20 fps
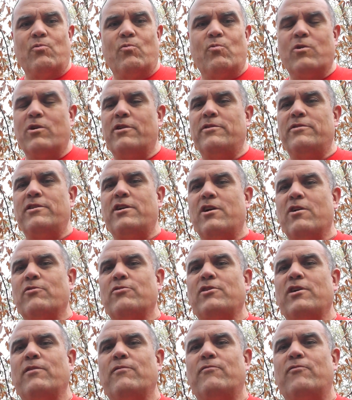where did the
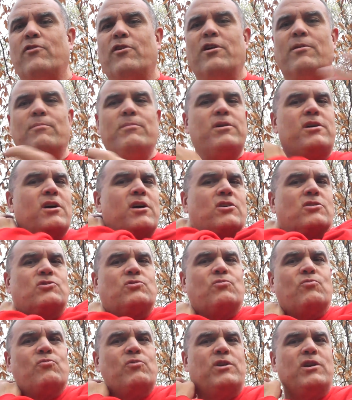earth come from?
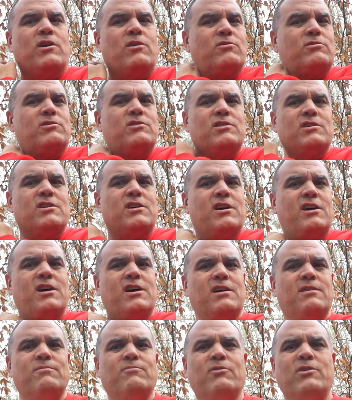Because we don't
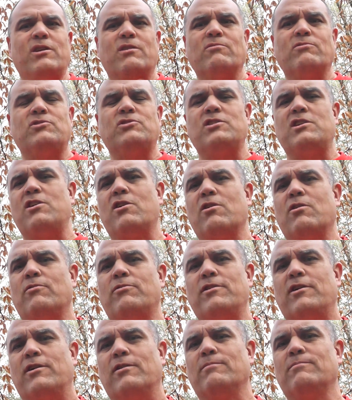see earth
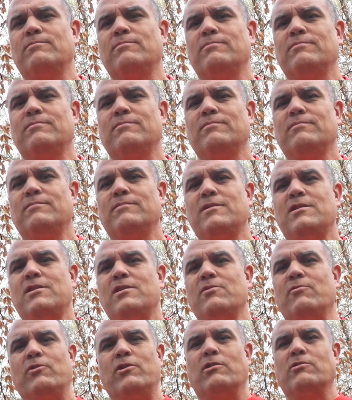here.
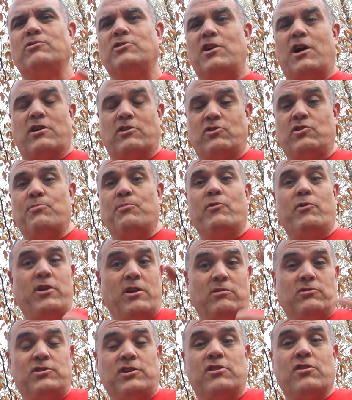We don't see
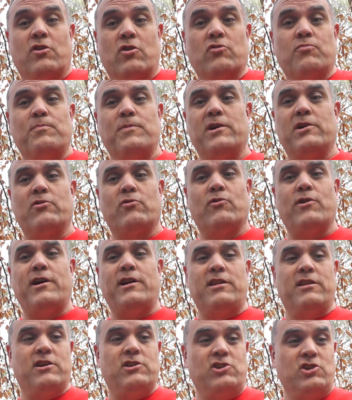the earth being
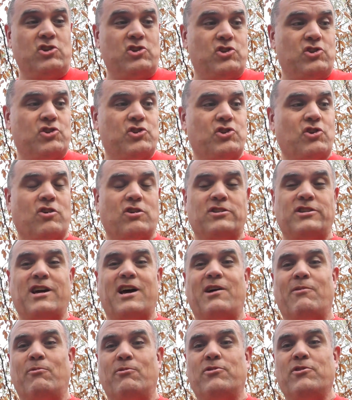created. It just starts
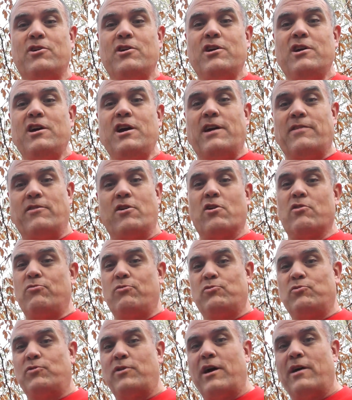out with, and the earth
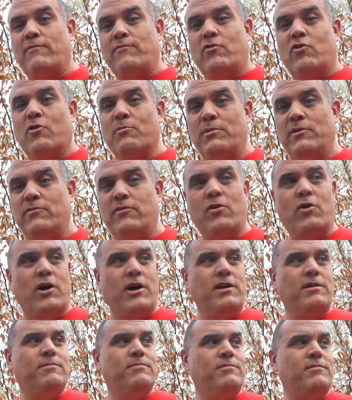was without form and
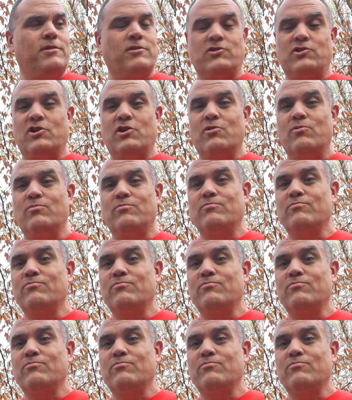void. There's no